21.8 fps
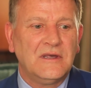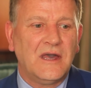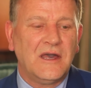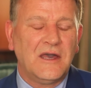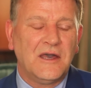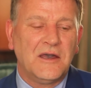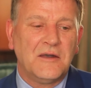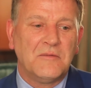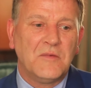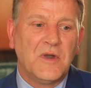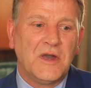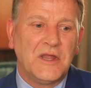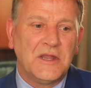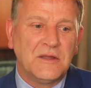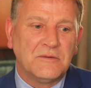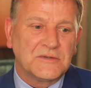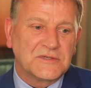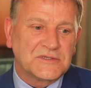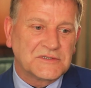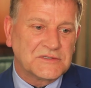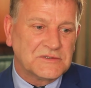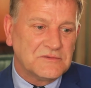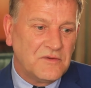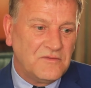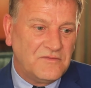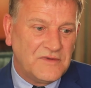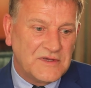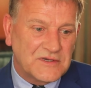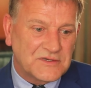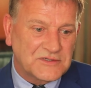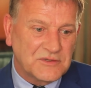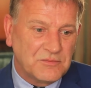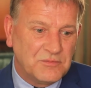And it was
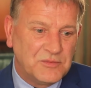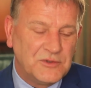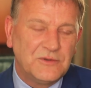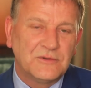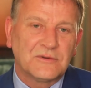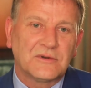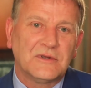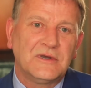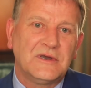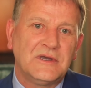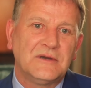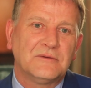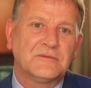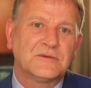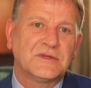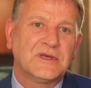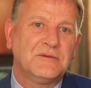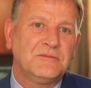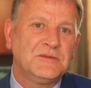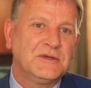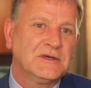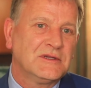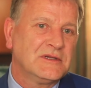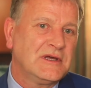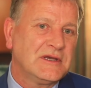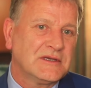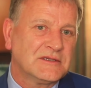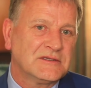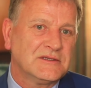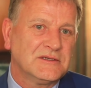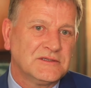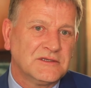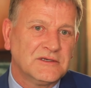their support that helped get me
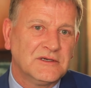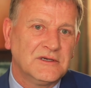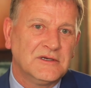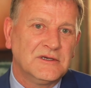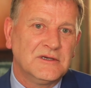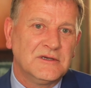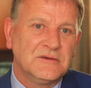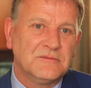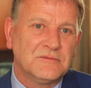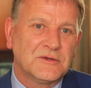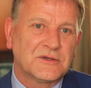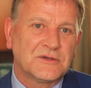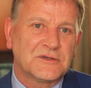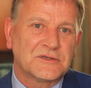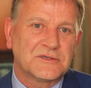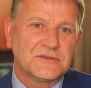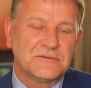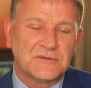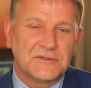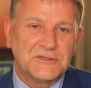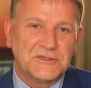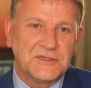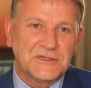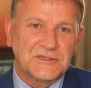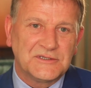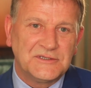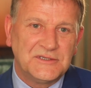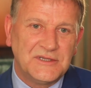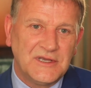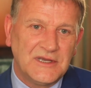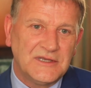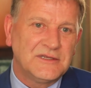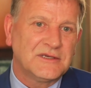elected, because they were just
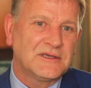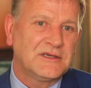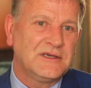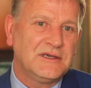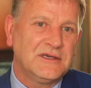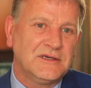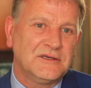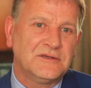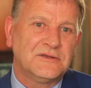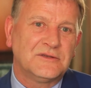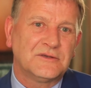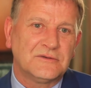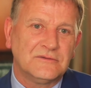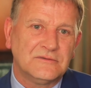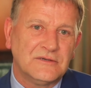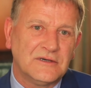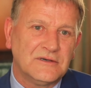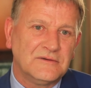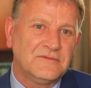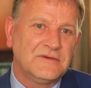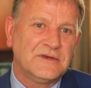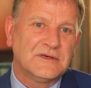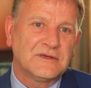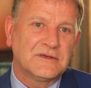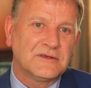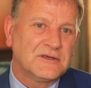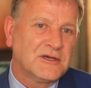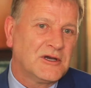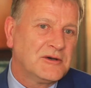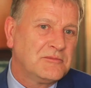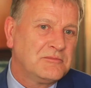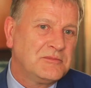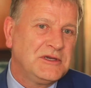dedicated to go out there and
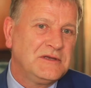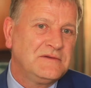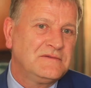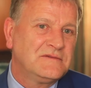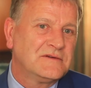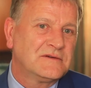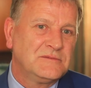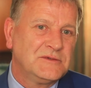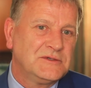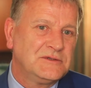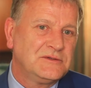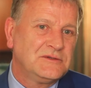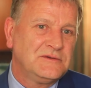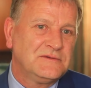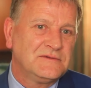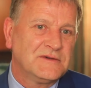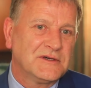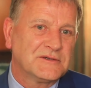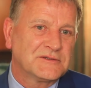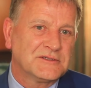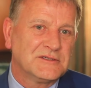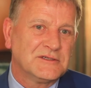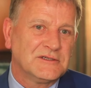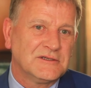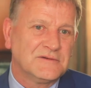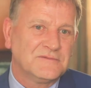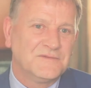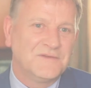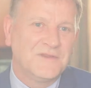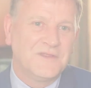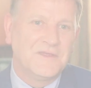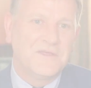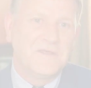campaign for me in
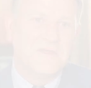2011.